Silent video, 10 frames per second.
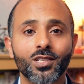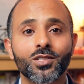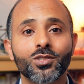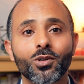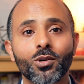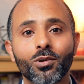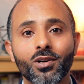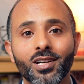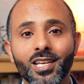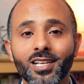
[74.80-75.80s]

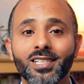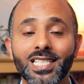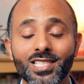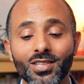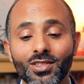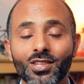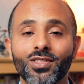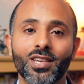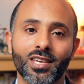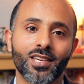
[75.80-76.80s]
So here is the
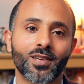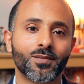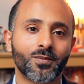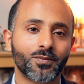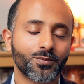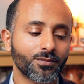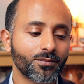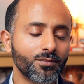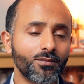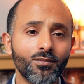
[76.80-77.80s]
thing.
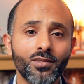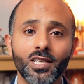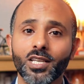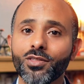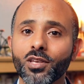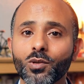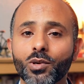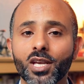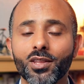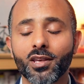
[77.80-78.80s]
In the
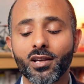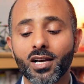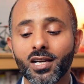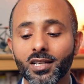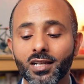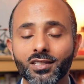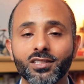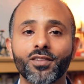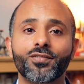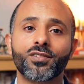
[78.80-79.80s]
UK, there are
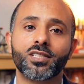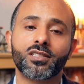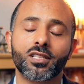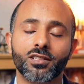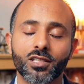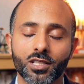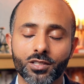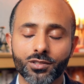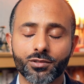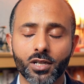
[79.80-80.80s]
different
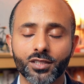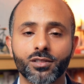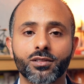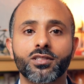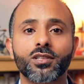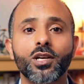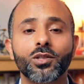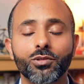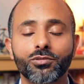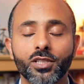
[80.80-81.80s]
structures
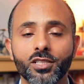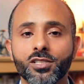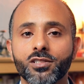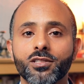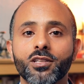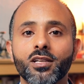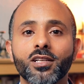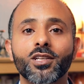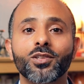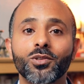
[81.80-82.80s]
to register
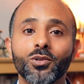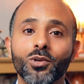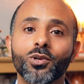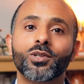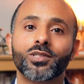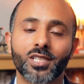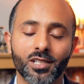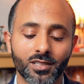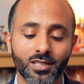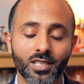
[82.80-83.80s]
your
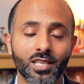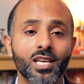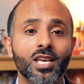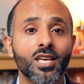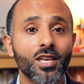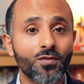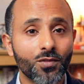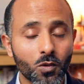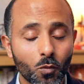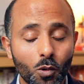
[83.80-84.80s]
charity
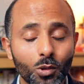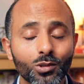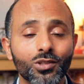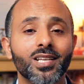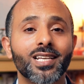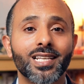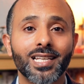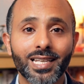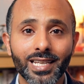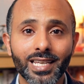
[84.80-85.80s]
if you want
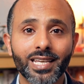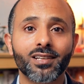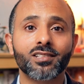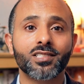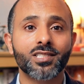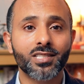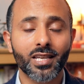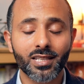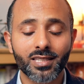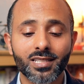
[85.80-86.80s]
legal
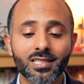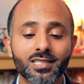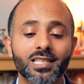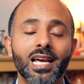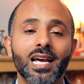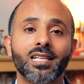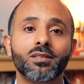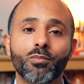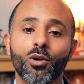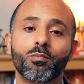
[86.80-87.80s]
status
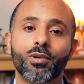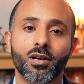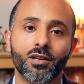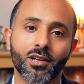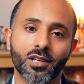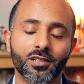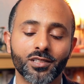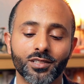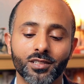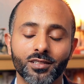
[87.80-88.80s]
and proper
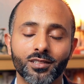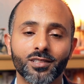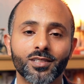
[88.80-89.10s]
recognition.